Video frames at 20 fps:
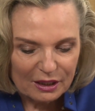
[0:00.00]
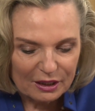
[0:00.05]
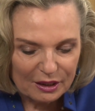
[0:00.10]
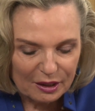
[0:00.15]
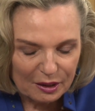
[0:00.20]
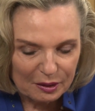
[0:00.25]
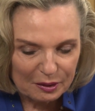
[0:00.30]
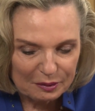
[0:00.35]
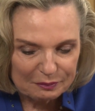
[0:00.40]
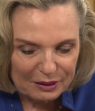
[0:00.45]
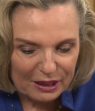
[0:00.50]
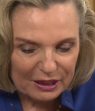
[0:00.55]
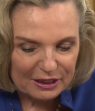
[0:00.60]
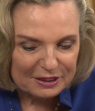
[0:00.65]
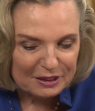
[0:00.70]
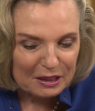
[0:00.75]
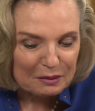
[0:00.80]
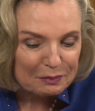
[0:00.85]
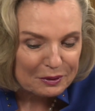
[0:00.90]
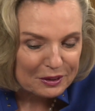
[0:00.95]

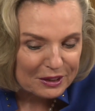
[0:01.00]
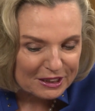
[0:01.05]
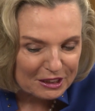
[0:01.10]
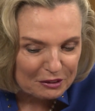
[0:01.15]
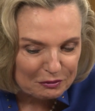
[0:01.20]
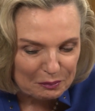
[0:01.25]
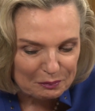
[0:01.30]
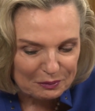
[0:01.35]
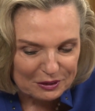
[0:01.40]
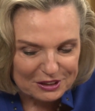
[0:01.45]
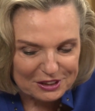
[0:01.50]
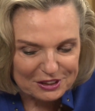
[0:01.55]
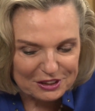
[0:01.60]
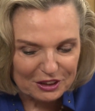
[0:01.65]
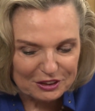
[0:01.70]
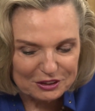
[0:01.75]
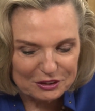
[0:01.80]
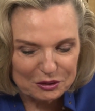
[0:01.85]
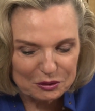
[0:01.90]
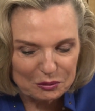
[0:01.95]
But then everybody
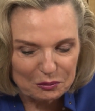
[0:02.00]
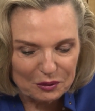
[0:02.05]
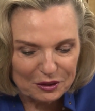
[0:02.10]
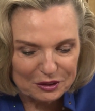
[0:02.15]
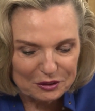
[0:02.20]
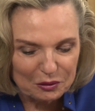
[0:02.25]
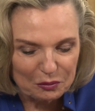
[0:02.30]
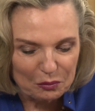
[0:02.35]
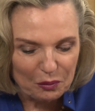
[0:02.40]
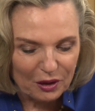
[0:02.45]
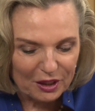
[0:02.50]
started to wonder